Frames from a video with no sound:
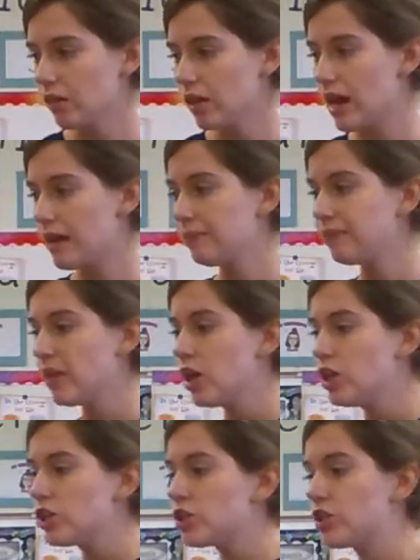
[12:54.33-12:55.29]
Okay,
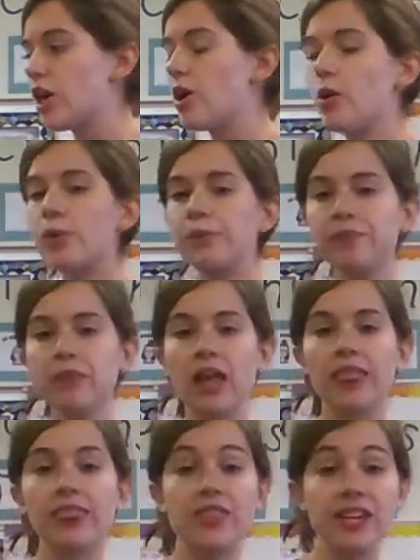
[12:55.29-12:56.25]
so
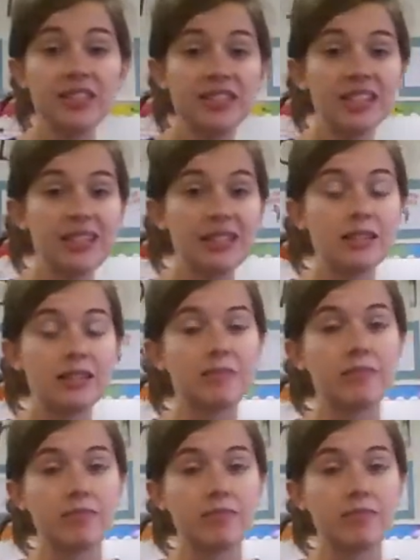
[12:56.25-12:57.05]
this is,